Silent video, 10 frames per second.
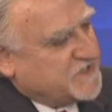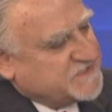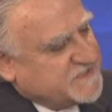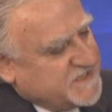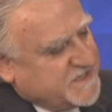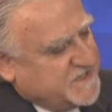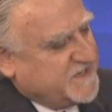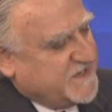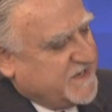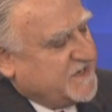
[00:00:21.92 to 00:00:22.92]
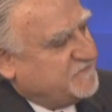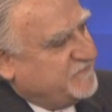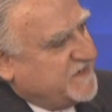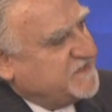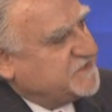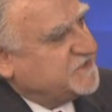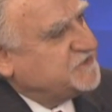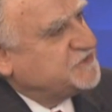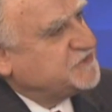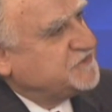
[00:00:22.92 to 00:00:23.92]
We are taking
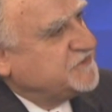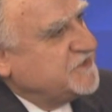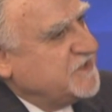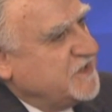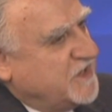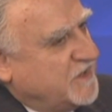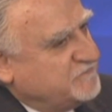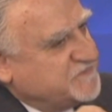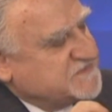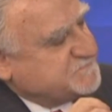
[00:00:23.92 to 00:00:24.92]
advantage of the